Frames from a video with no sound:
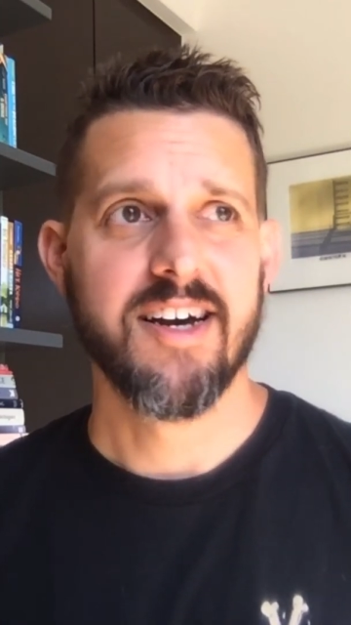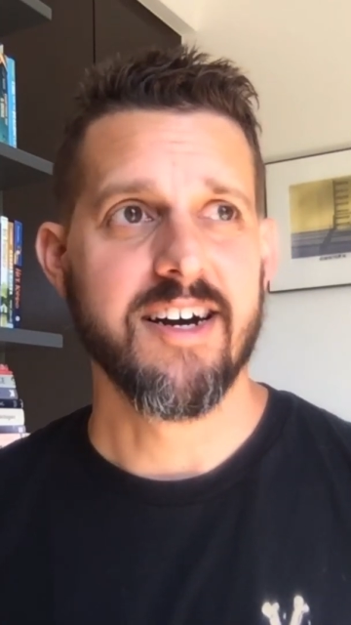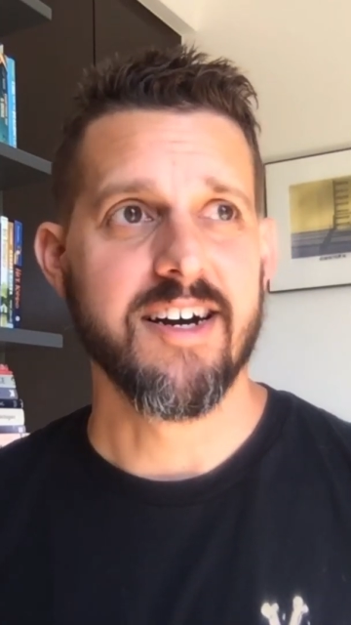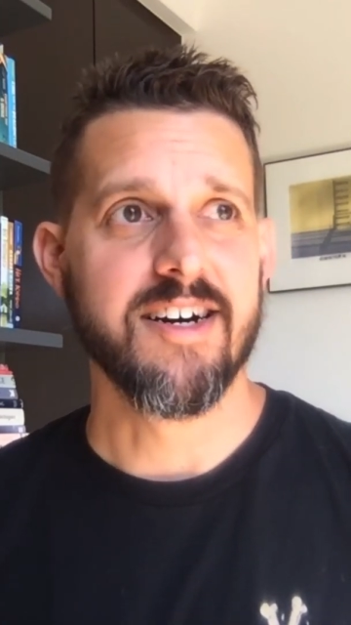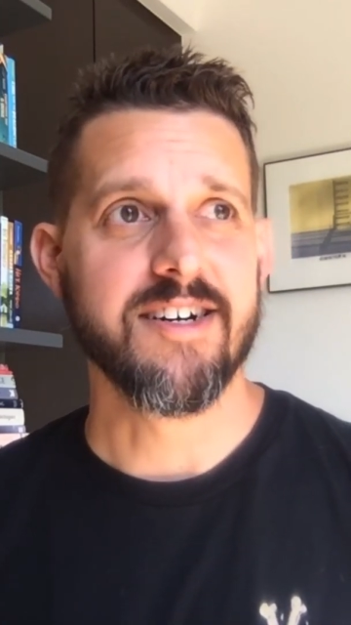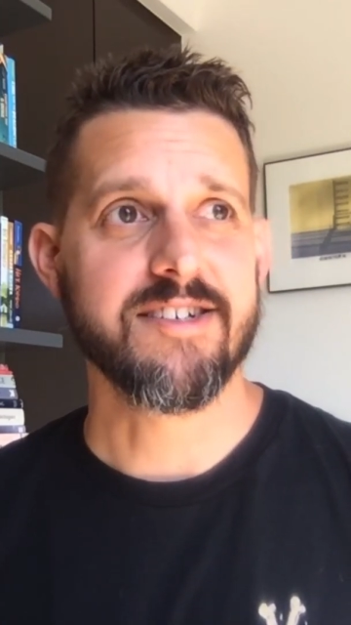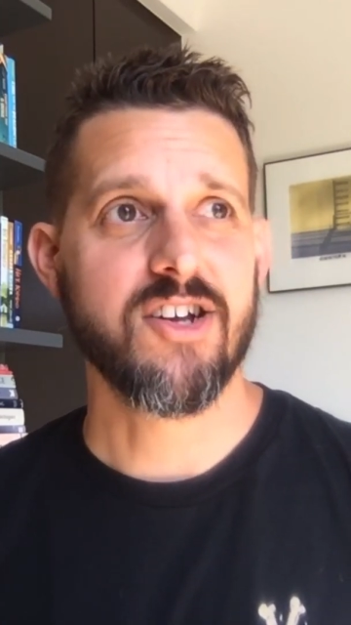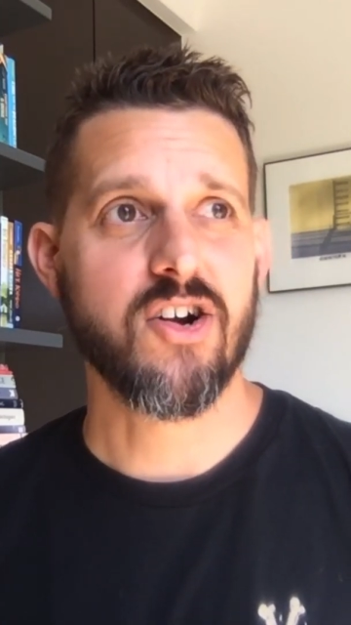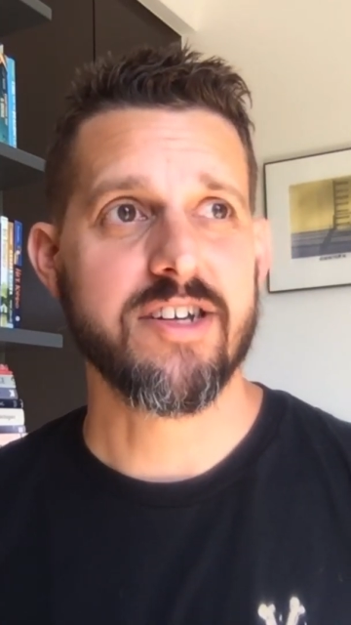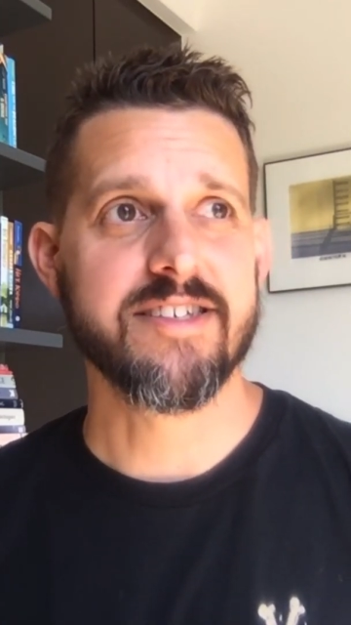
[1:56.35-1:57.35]

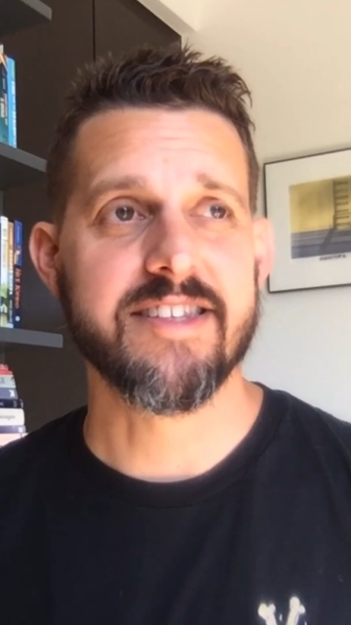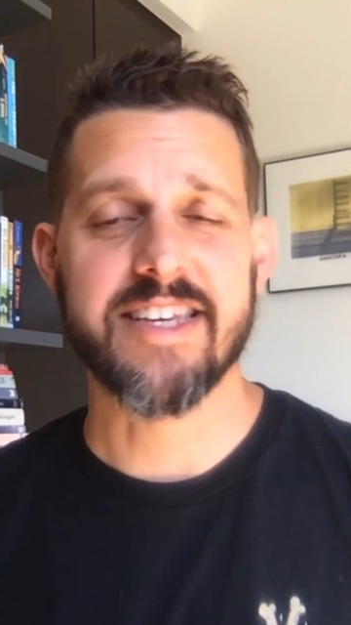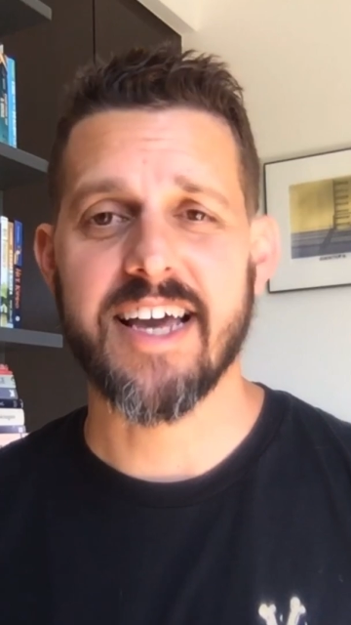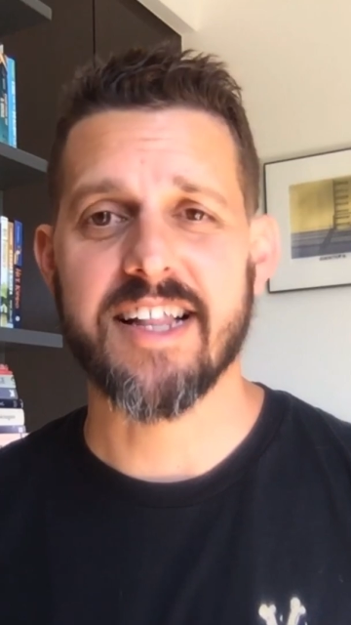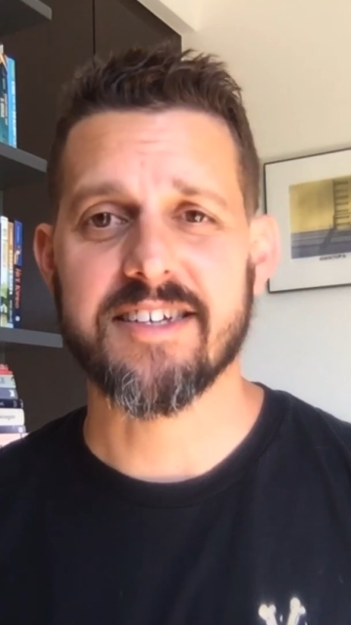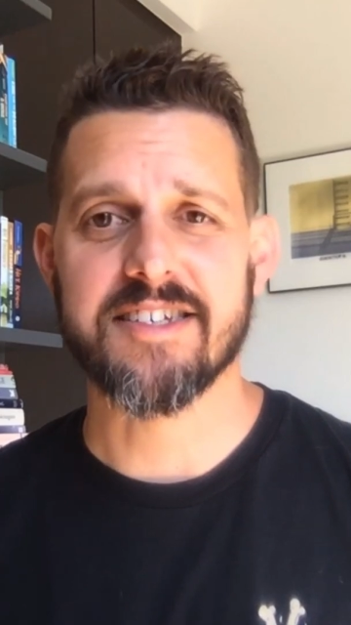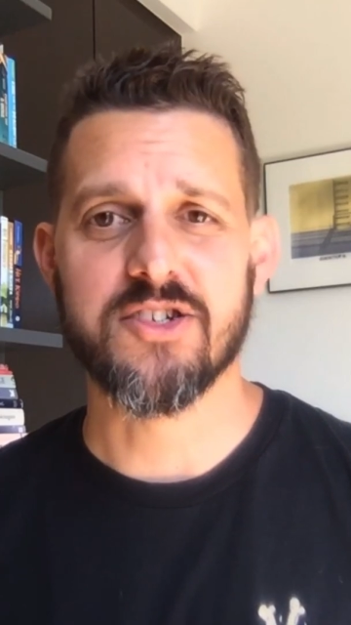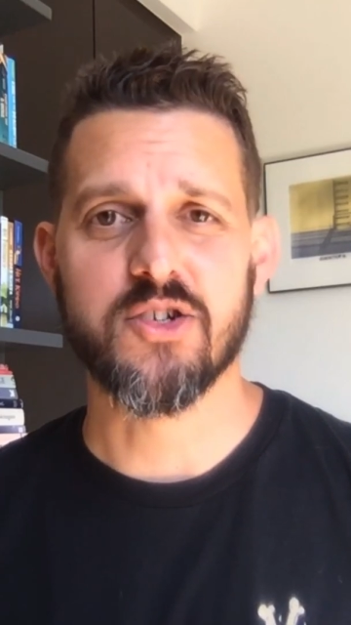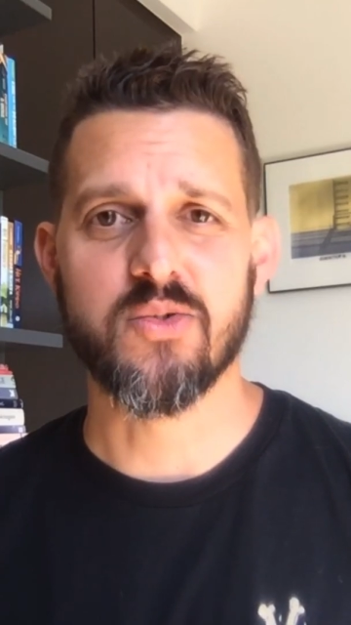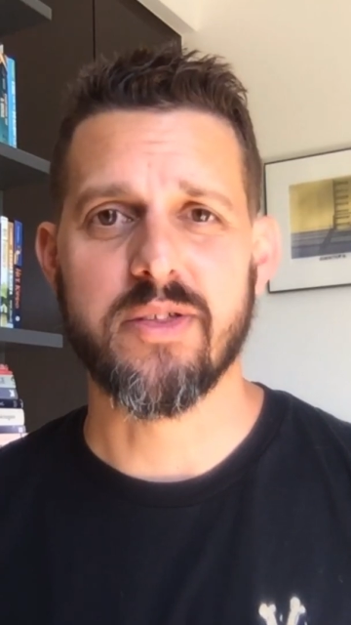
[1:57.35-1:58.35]
Guardians of the Galaxy
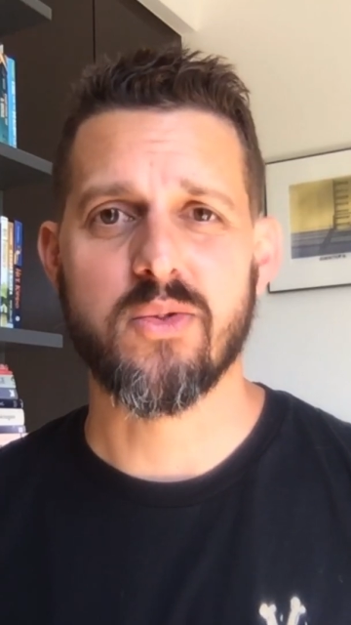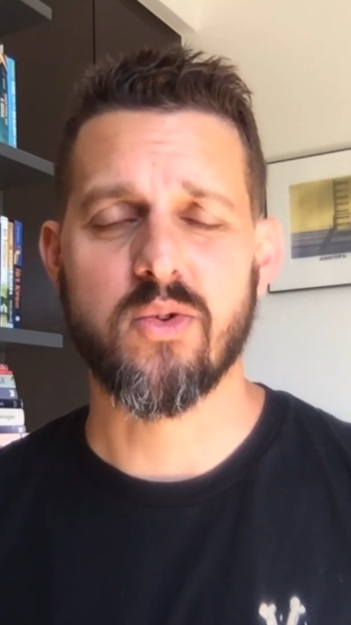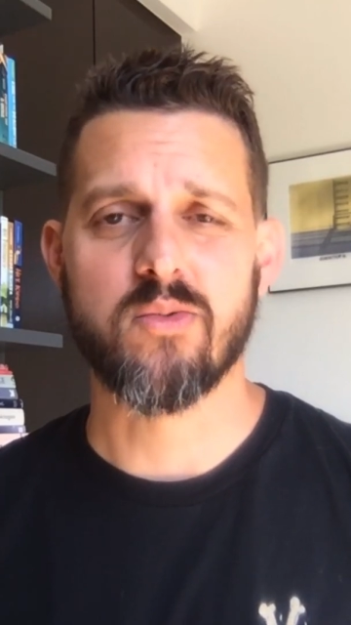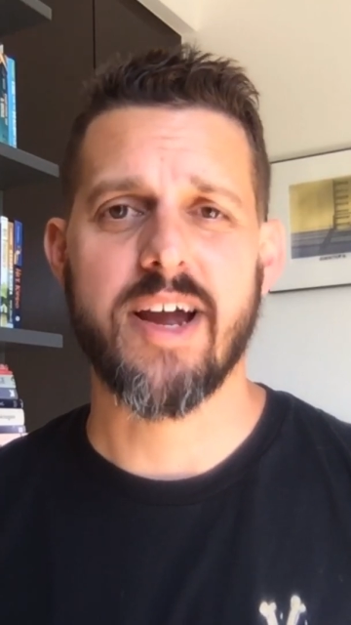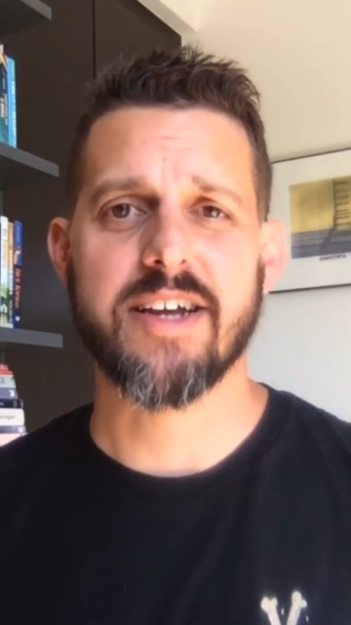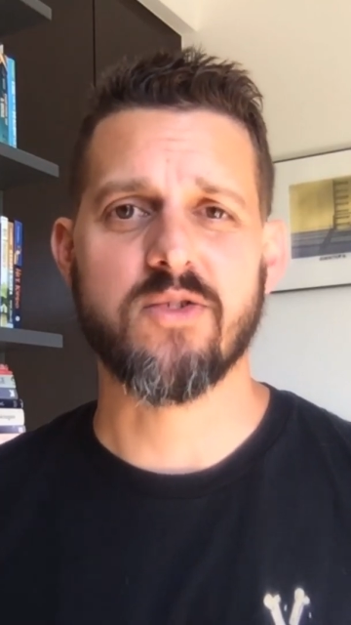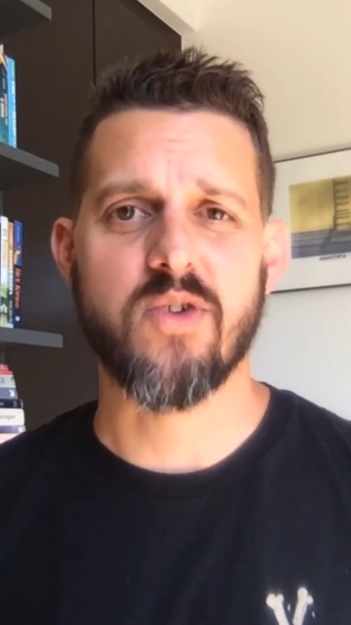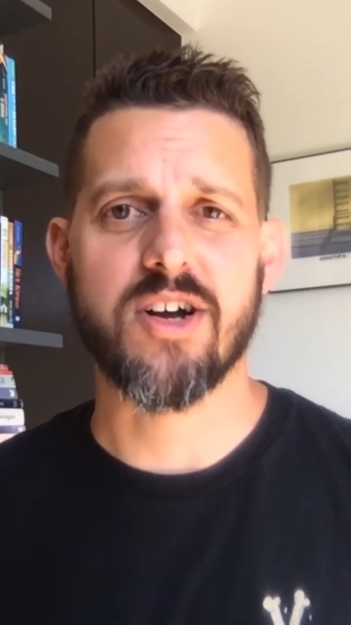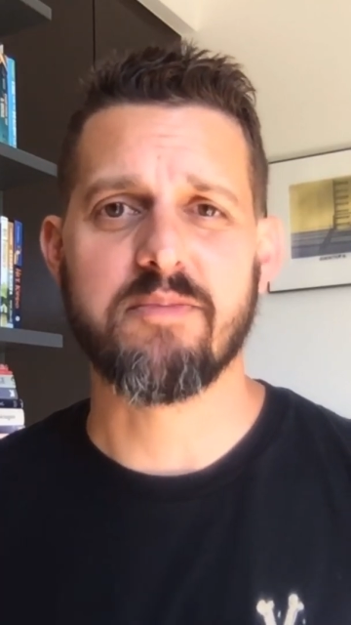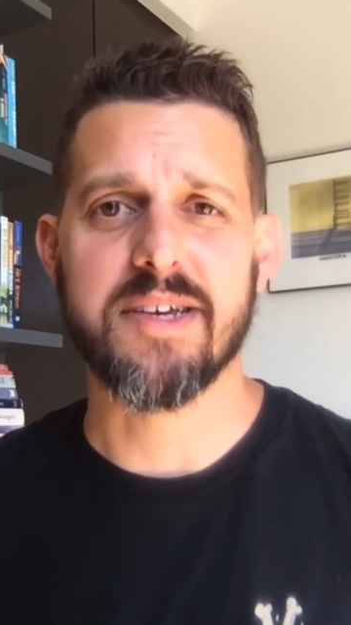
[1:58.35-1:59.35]
2 and Thor
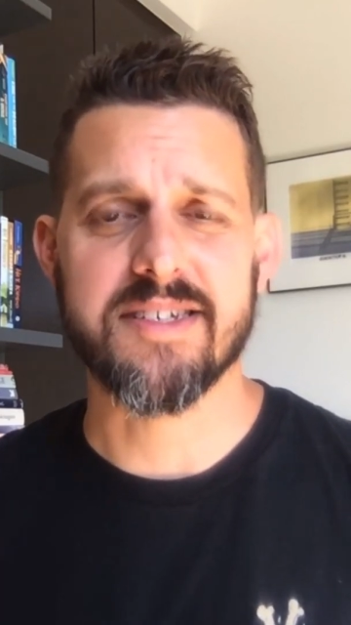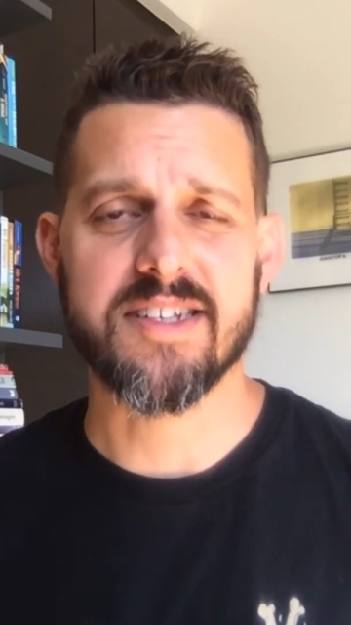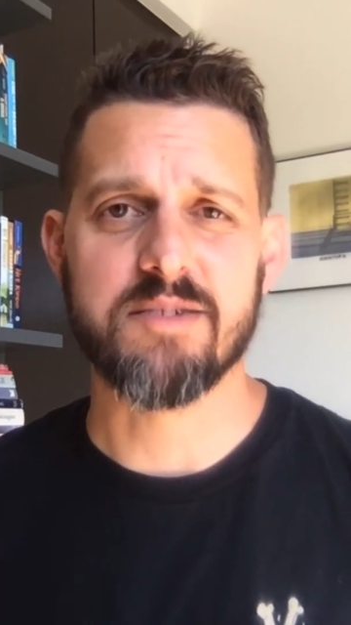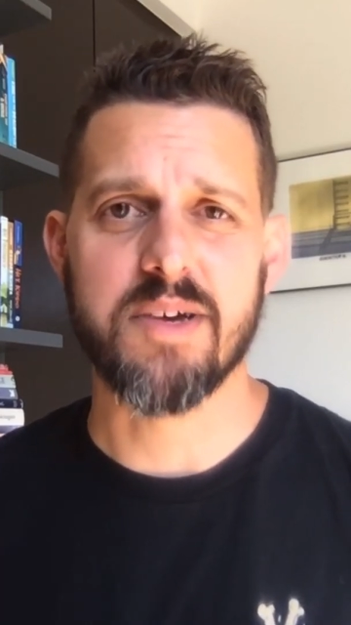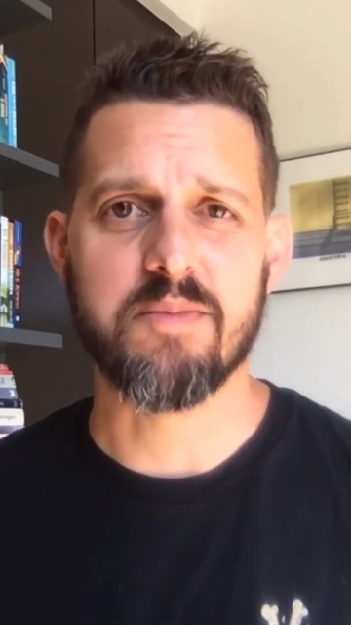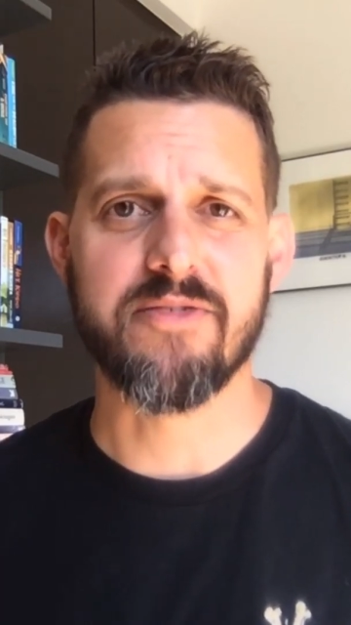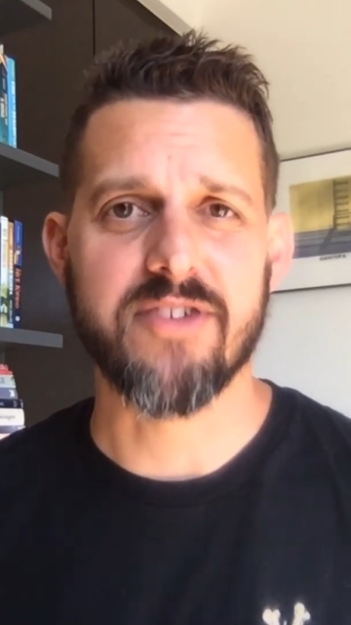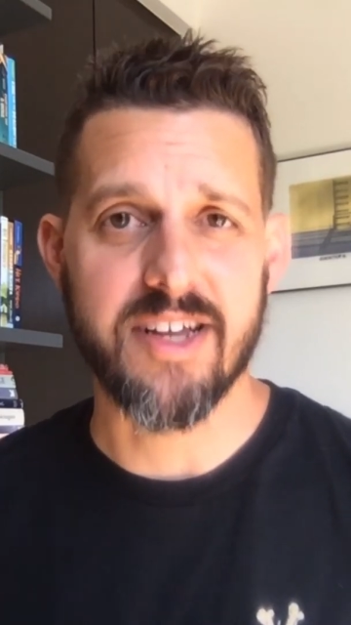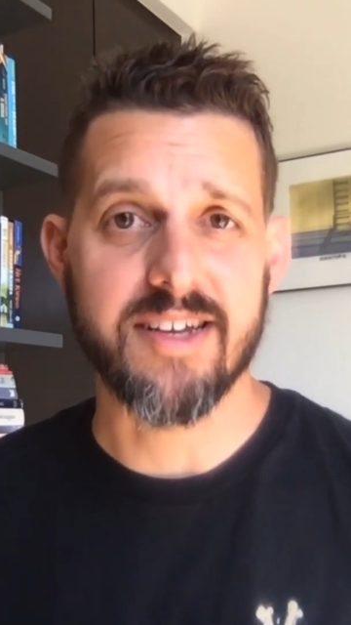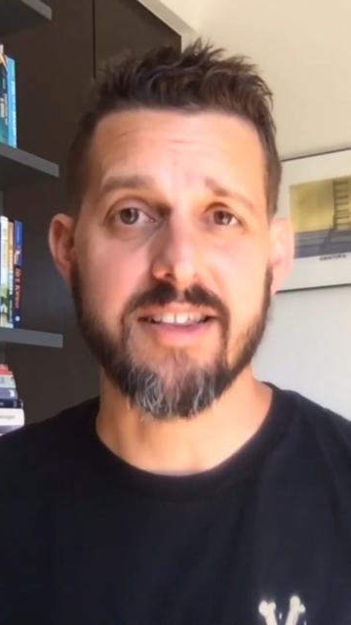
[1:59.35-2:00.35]
Ragnarok basically made me
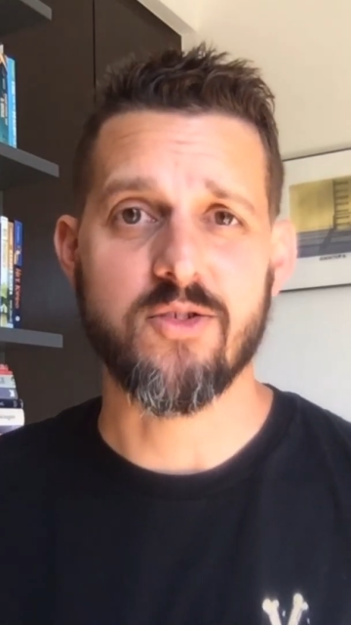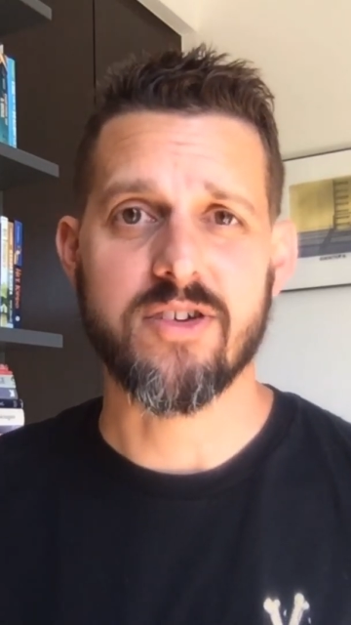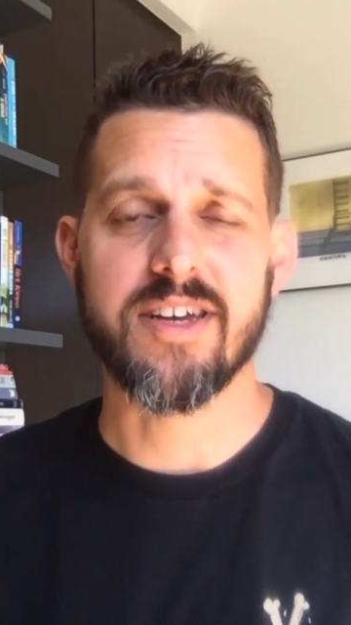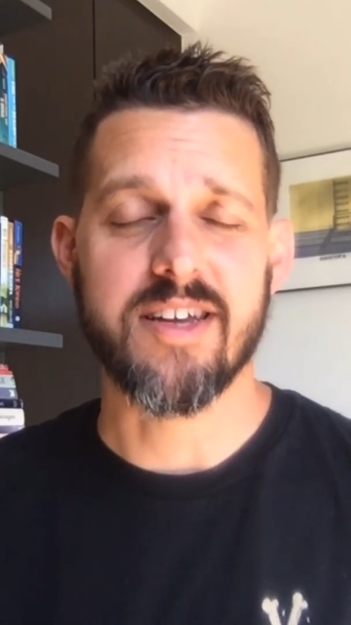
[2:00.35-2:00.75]
feel like a little kid